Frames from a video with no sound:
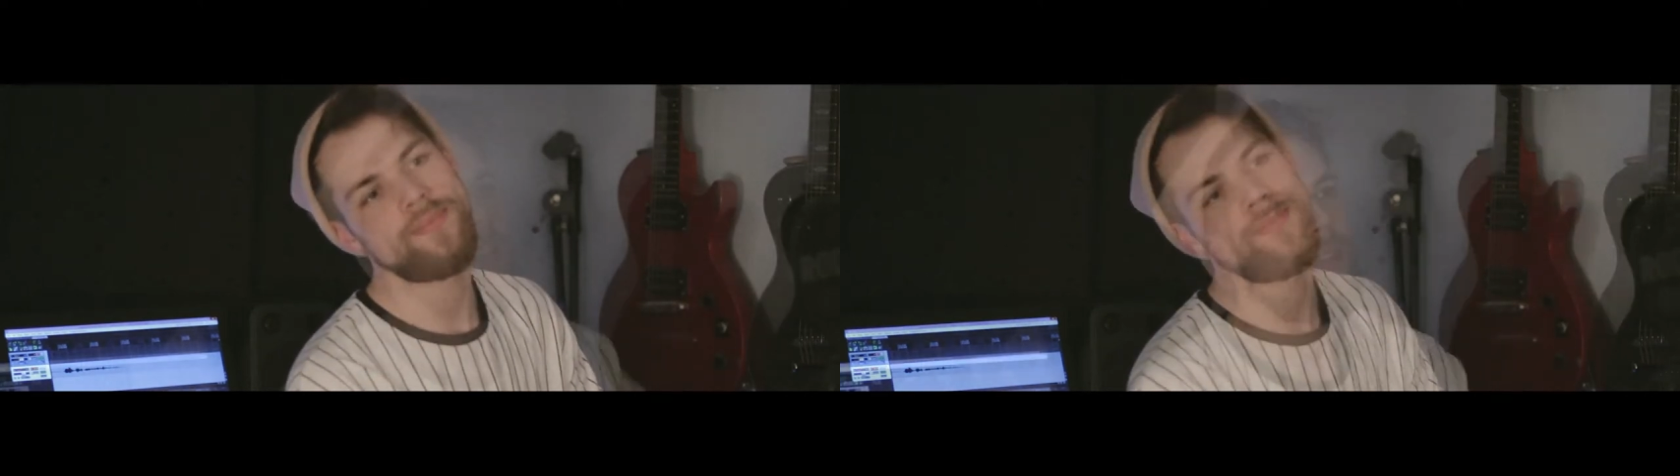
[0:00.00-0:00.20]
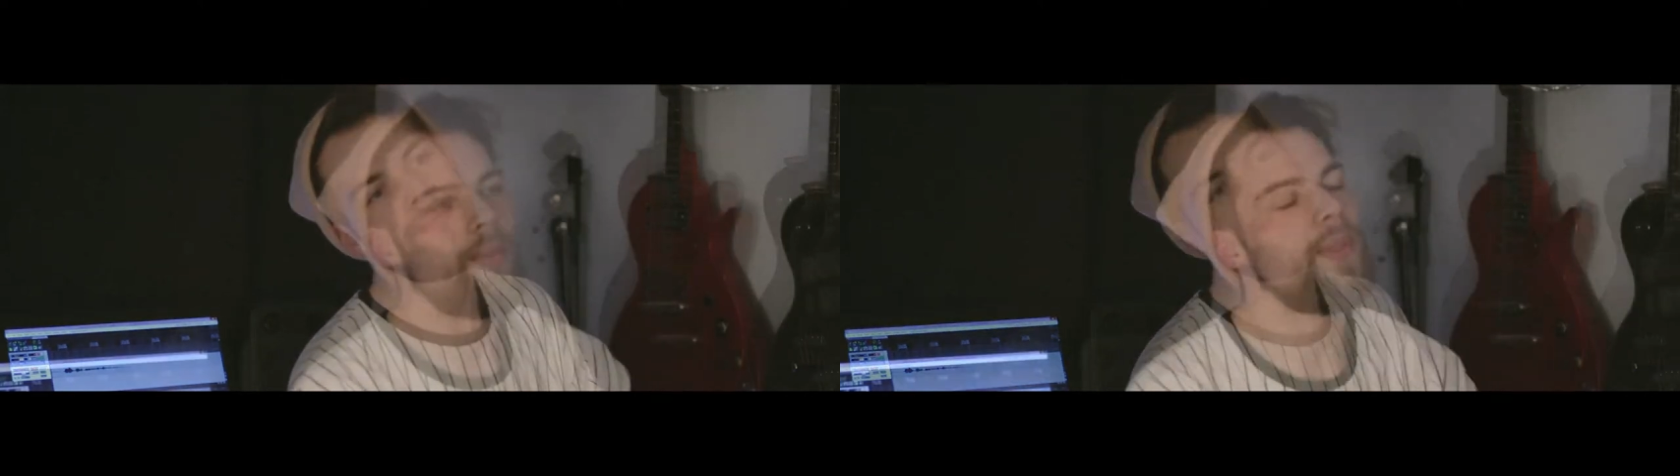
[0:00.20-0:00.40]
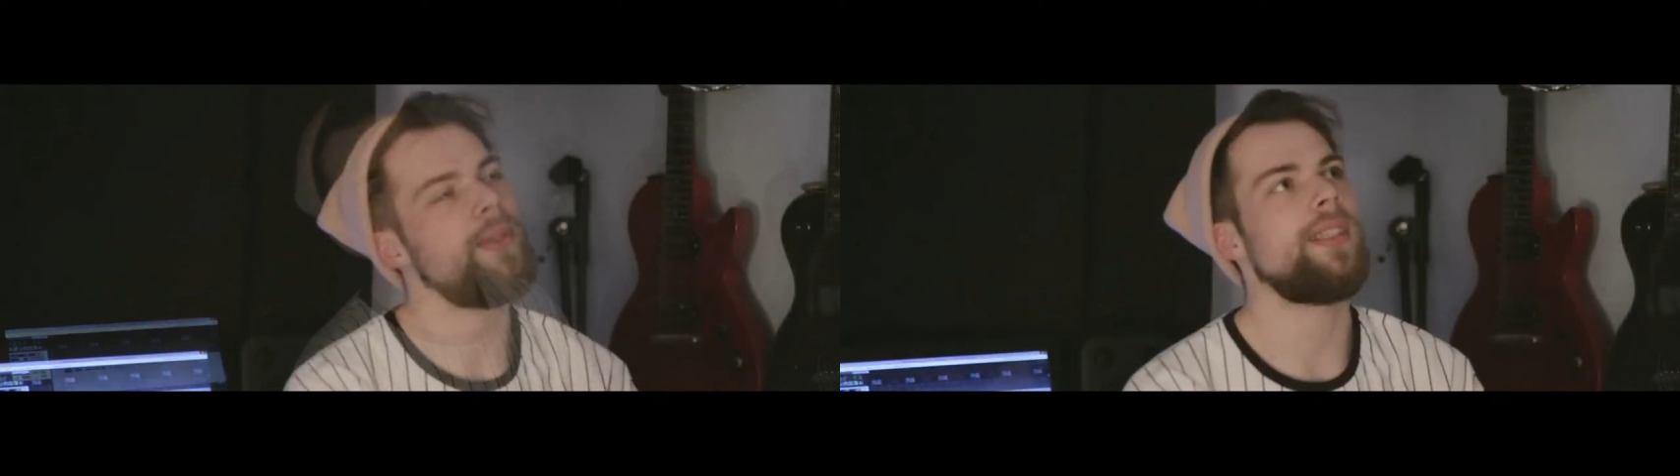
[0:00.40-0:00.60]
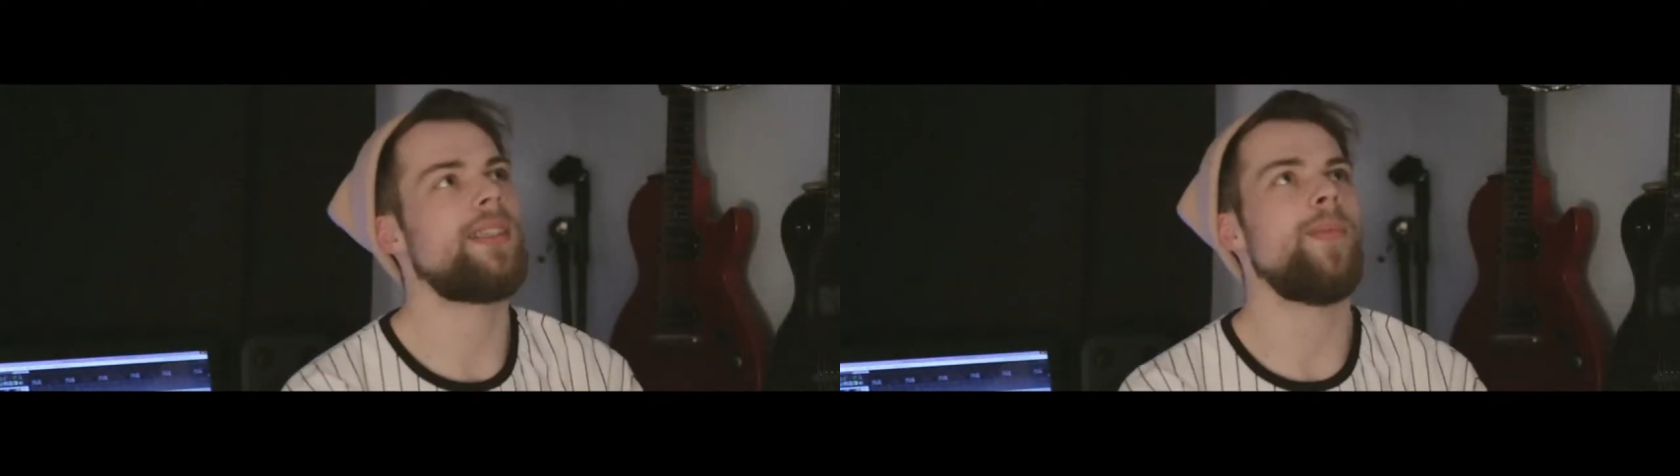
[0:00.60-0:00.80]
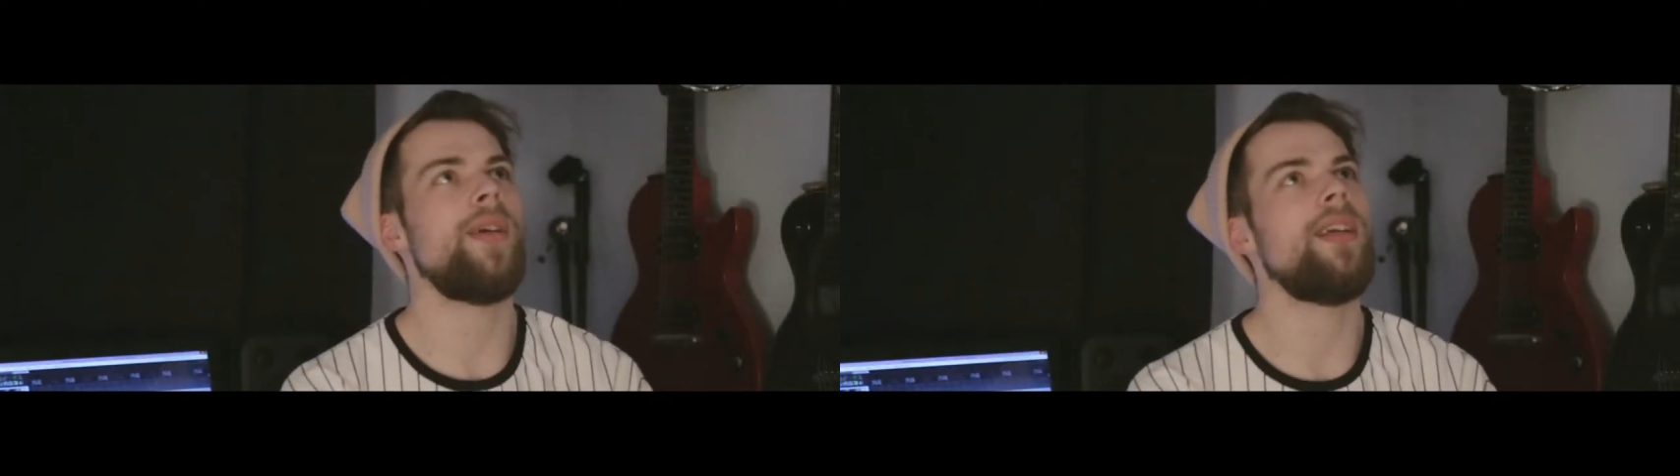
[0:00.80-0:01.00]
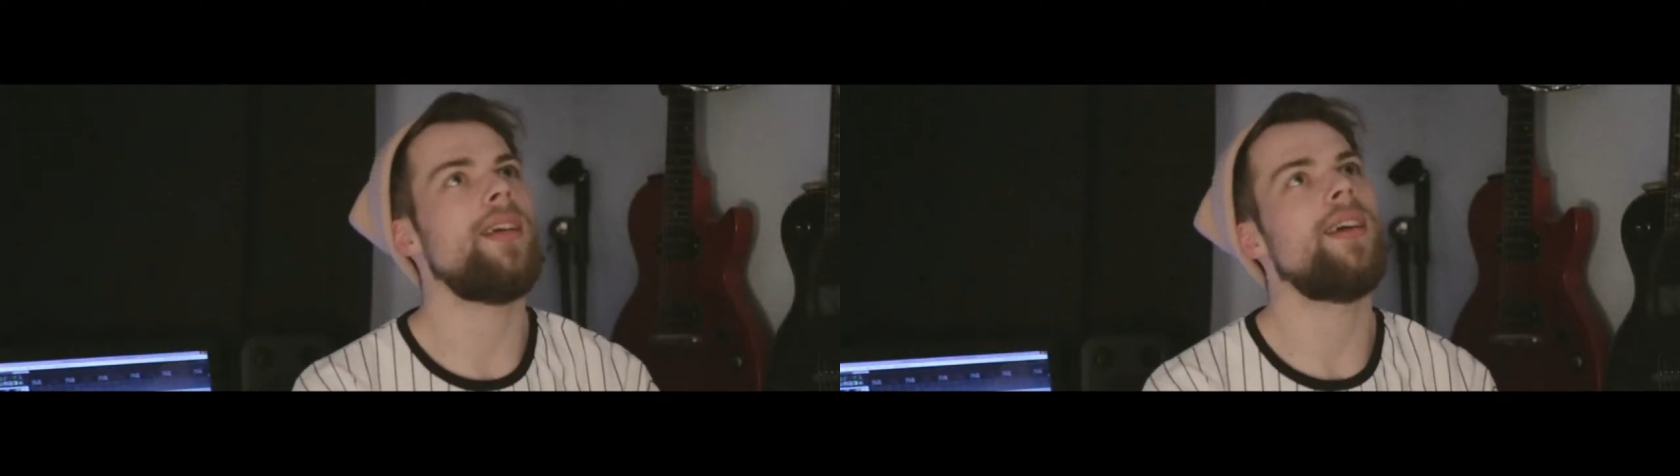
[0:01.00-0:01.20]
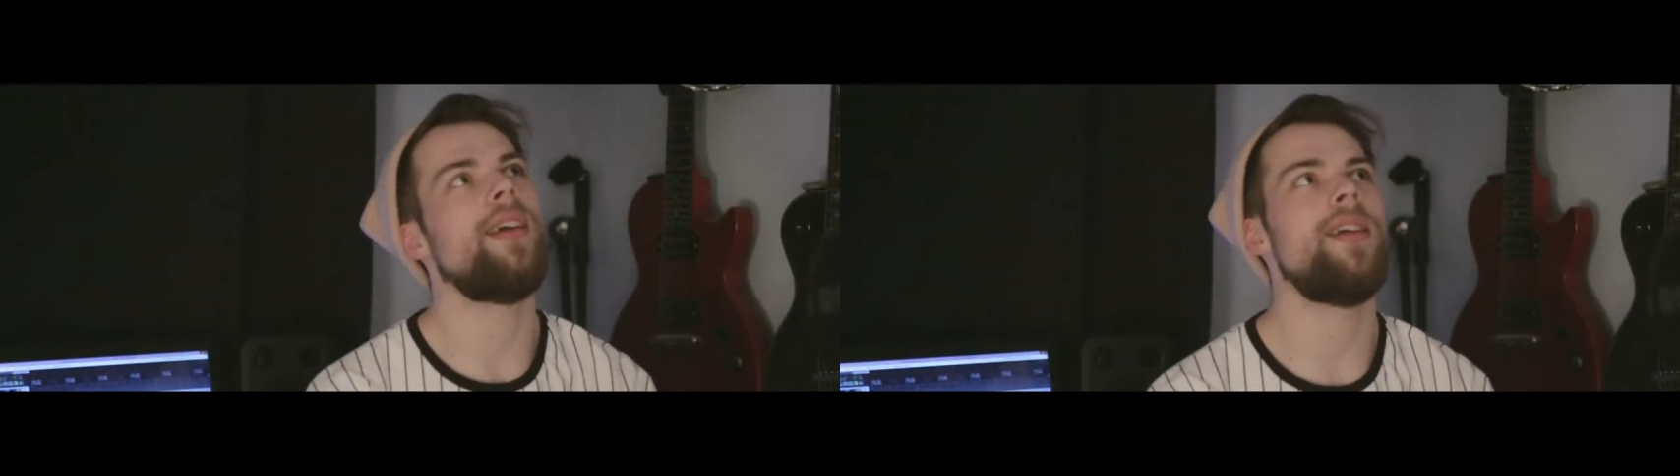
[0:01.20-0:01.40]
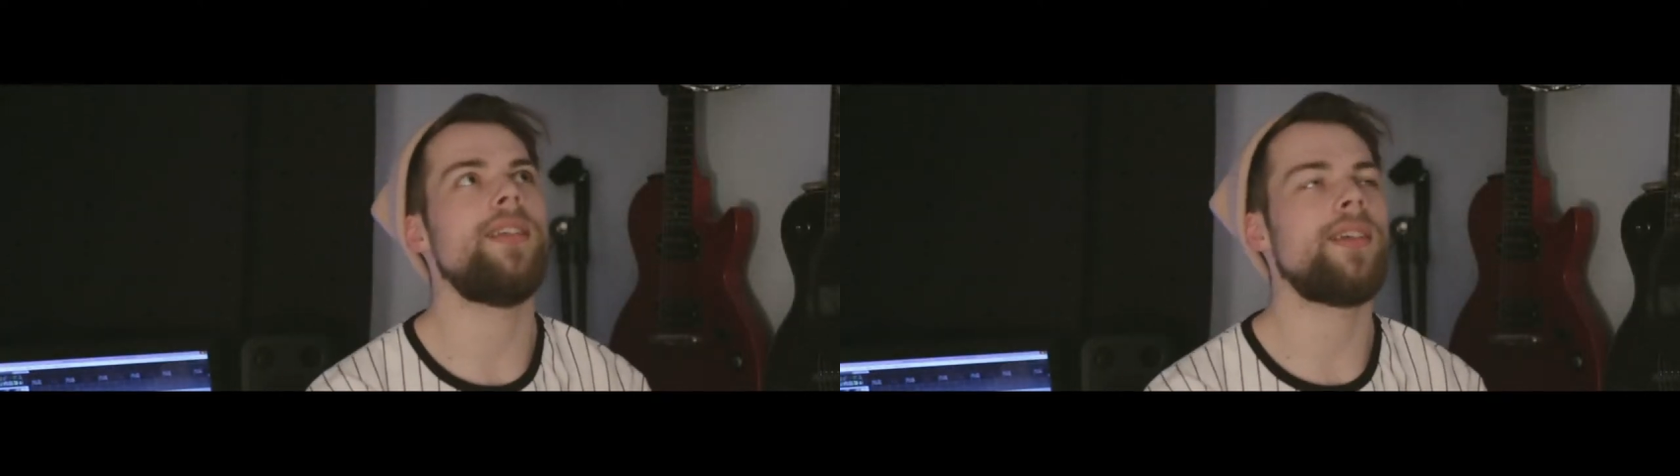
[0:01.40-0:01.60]
Music to me
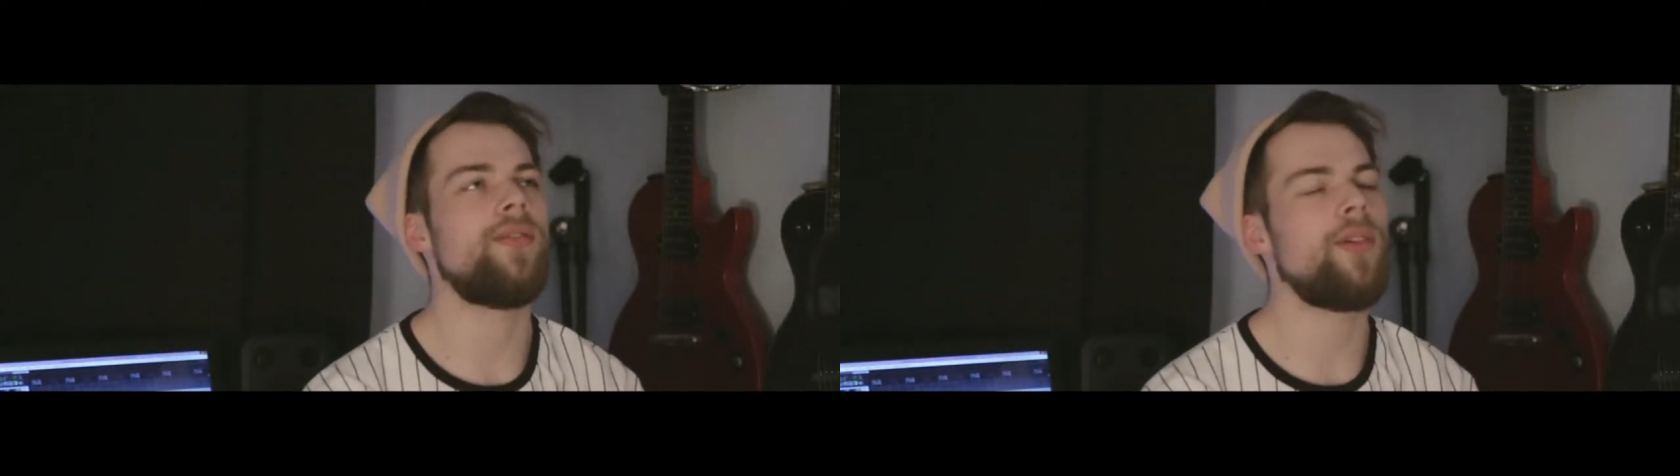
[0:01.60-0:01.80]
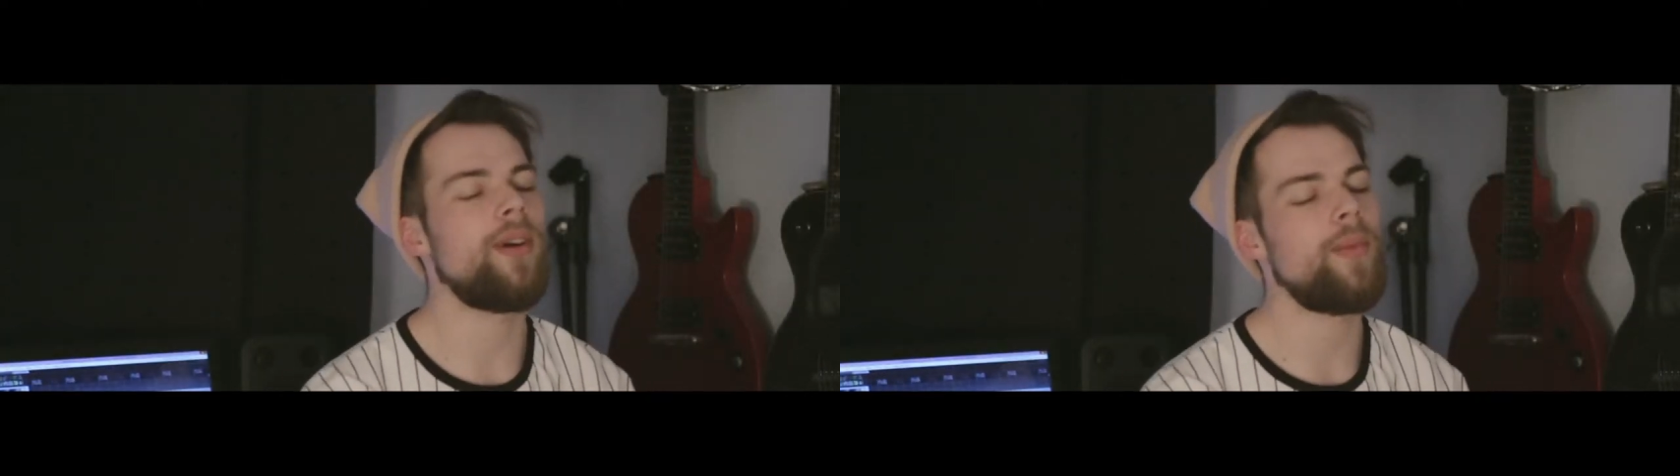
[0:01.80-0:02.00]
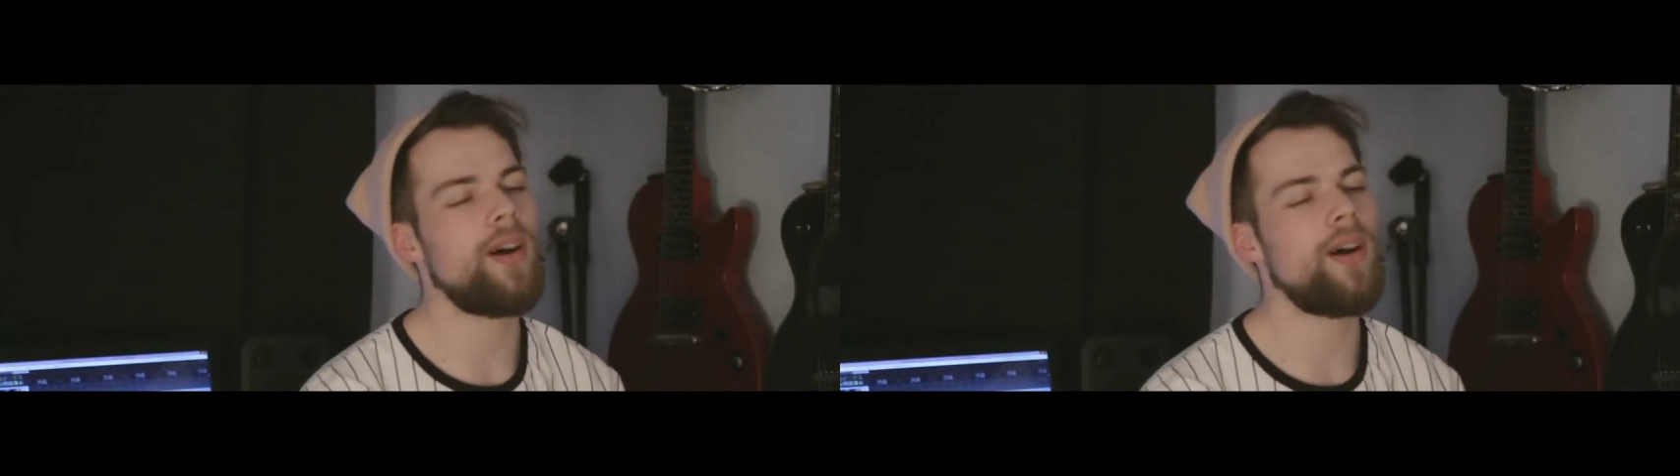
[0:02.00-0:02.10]
is a form